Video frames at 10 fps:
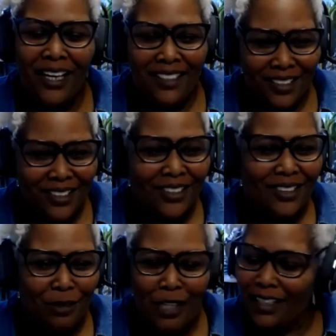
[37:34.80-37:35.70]
great.
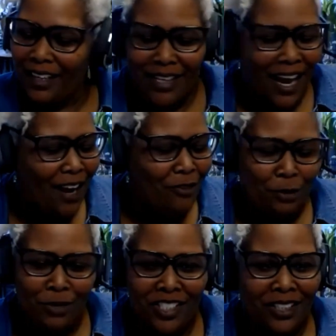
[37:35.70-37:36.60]
We'd love to have
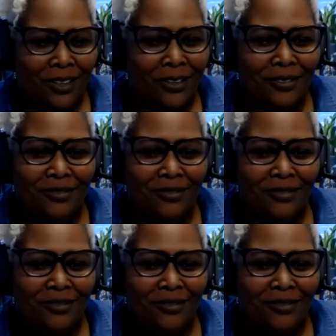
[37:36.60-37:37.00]
you, Michelle.